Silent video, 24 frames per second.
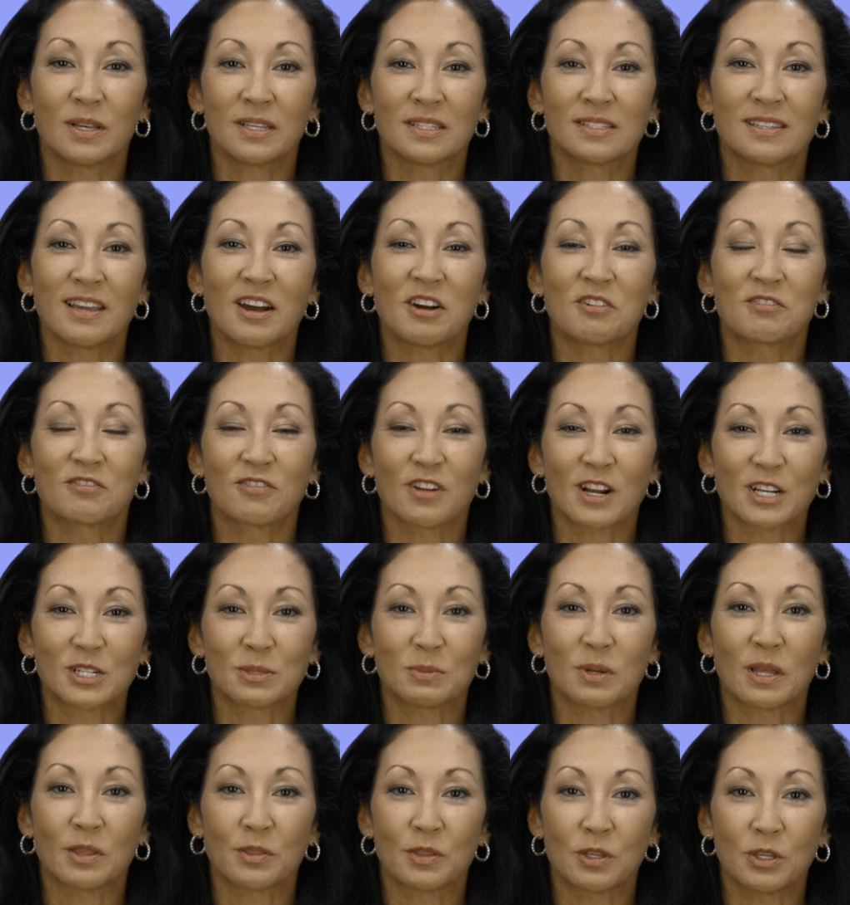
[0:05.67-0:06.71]
is now a
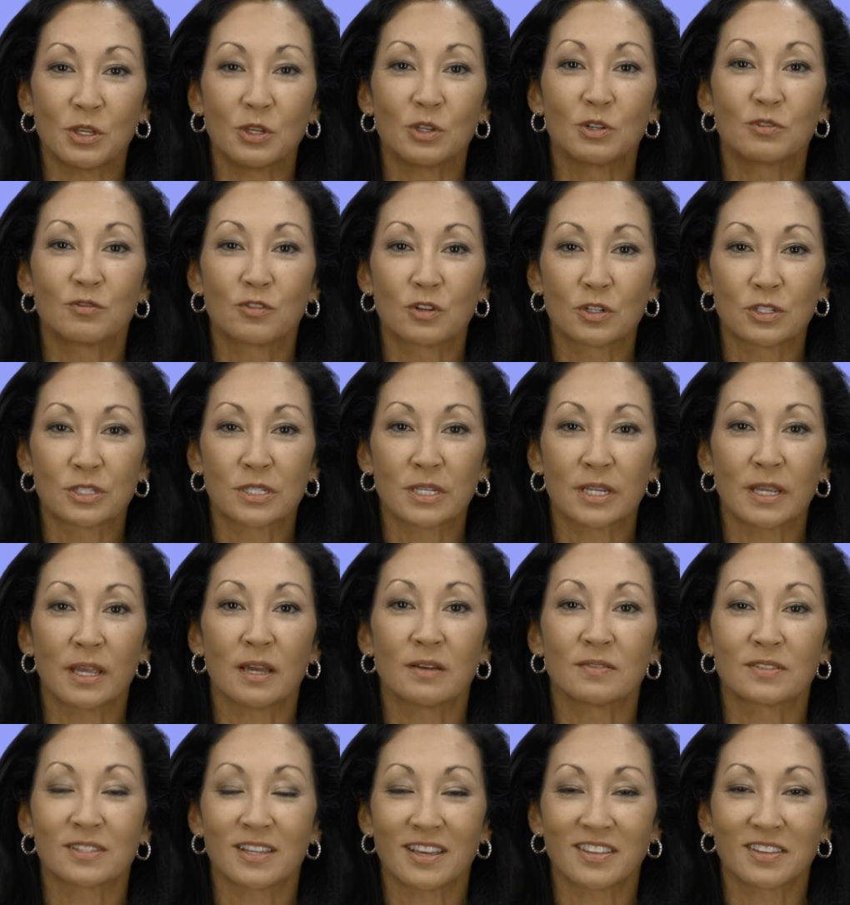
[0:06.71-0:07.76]
freshman at the University
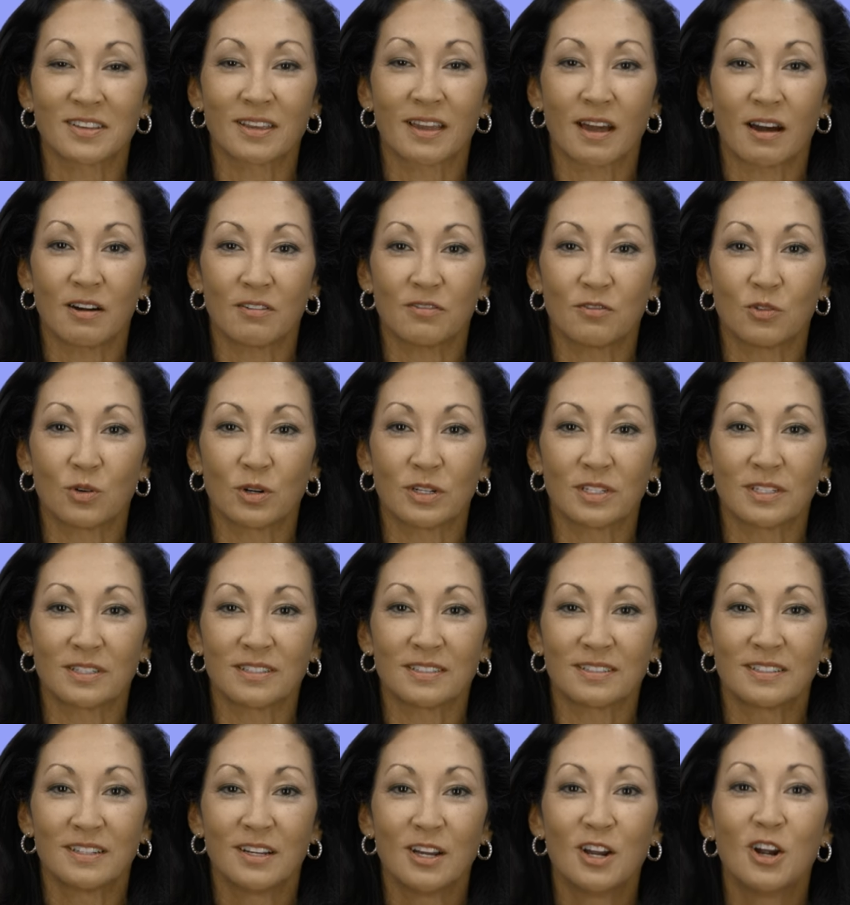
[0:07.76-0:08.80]
of Southern California,
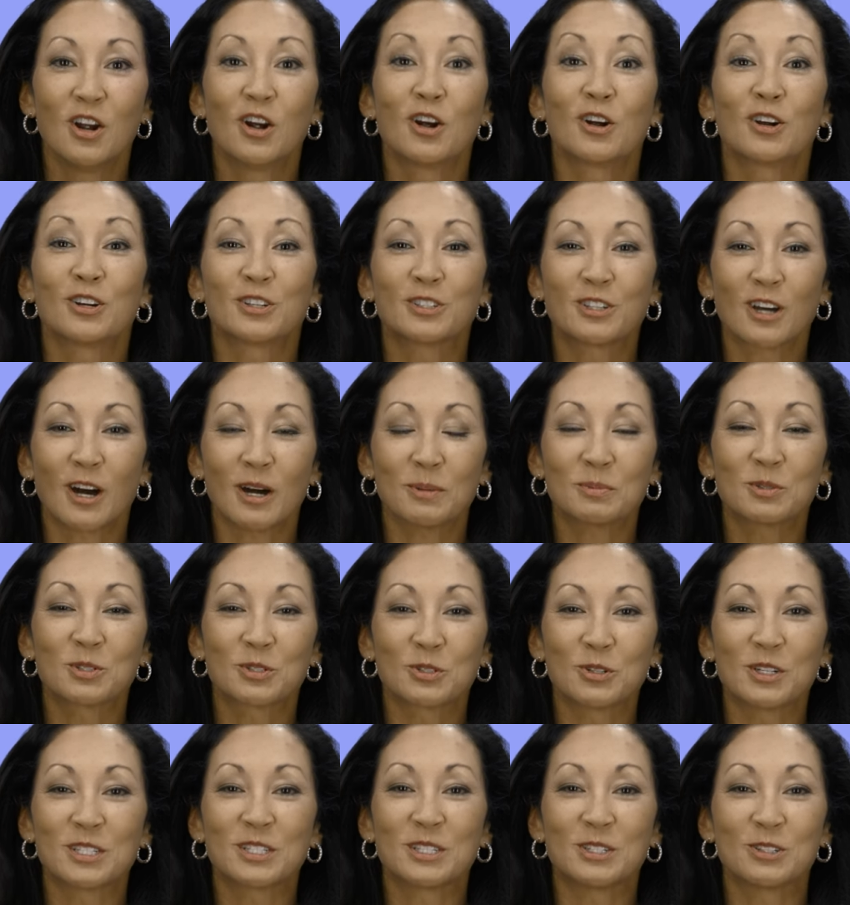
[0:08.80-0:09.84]
her top
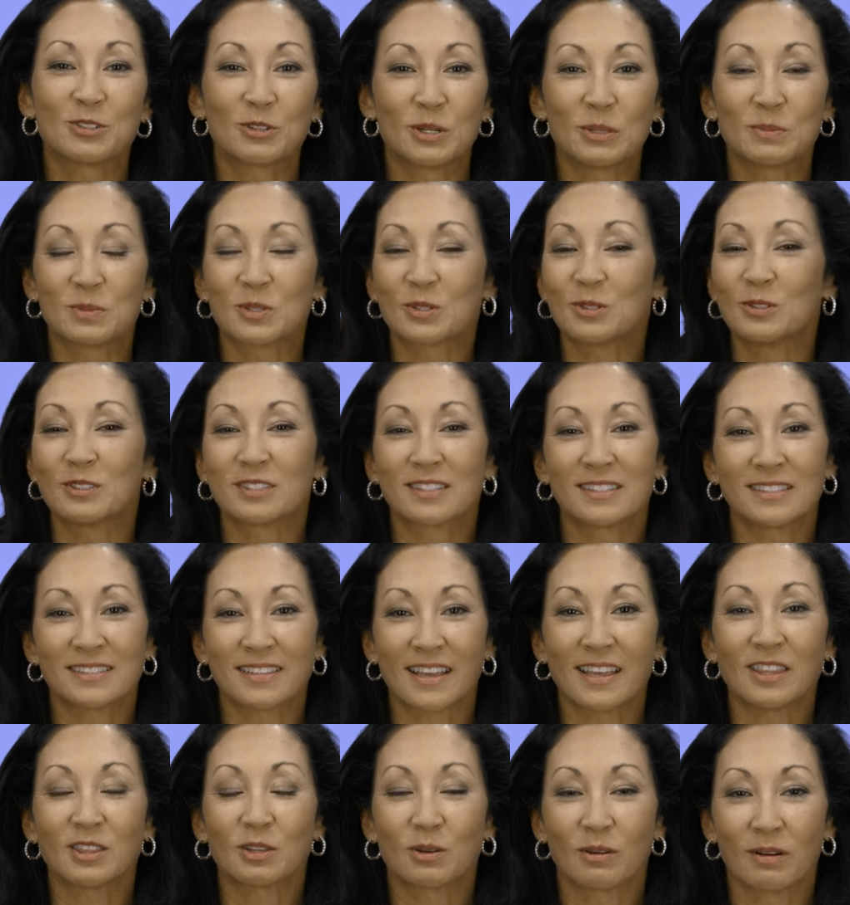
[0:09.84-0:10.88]
choice in dream school since
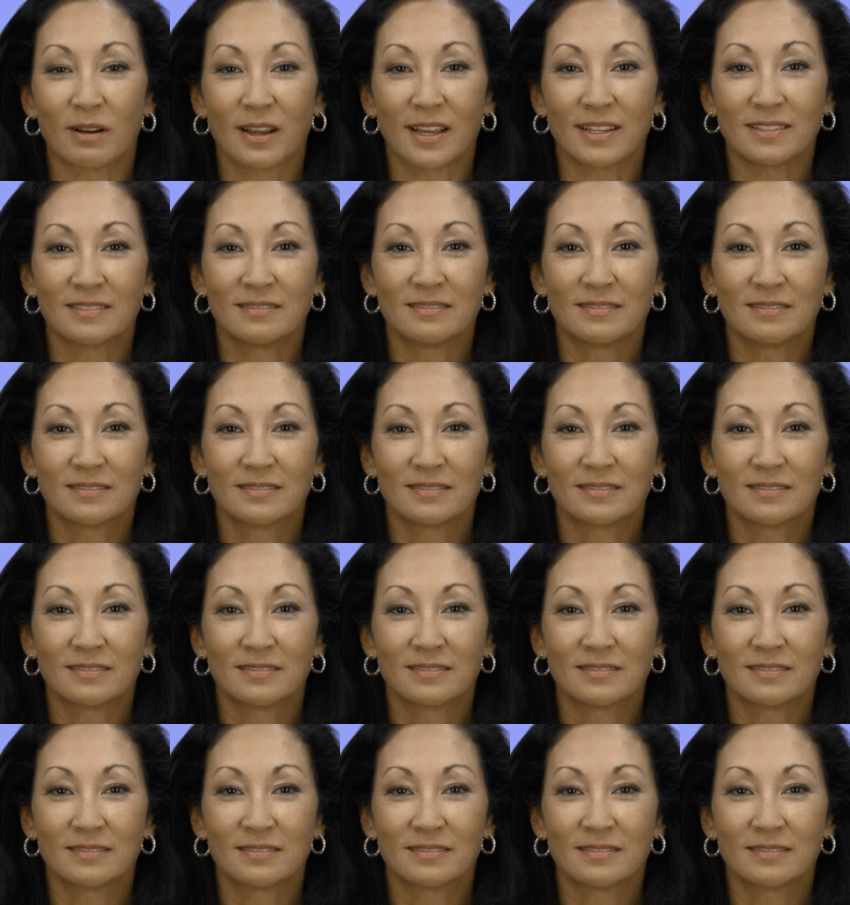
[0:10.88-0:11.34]
eighth grade.